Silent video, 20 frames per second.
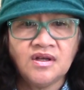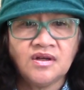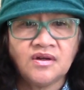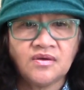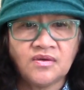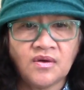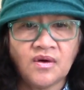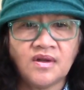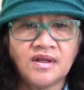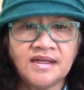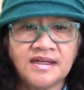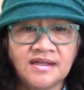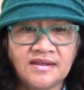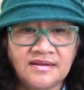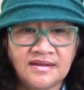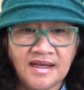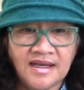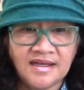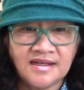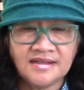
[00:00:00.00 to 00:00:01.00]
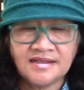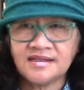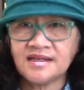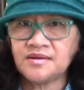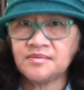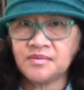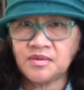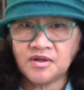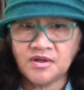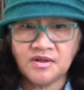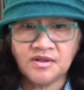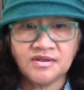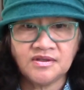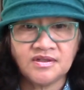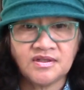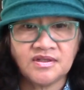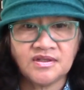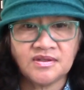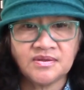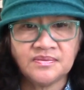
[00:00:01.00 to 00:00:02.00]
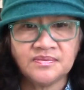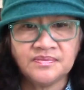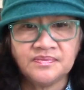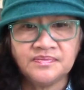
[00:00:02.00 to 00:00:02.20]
crawling things, and birds.